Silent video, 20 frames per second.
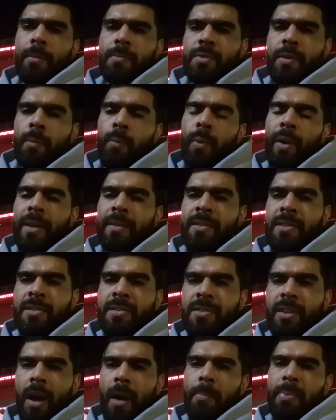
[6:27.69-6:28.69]
up some wins
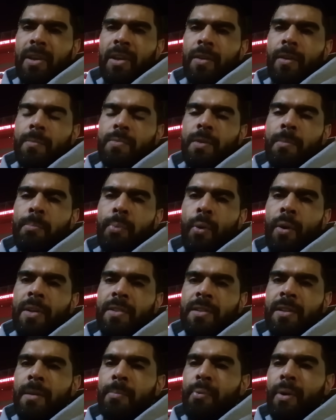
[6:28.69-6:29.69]
and start picking up some
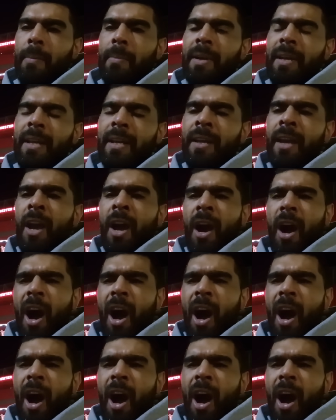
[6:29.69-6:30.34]
points in the Premier League.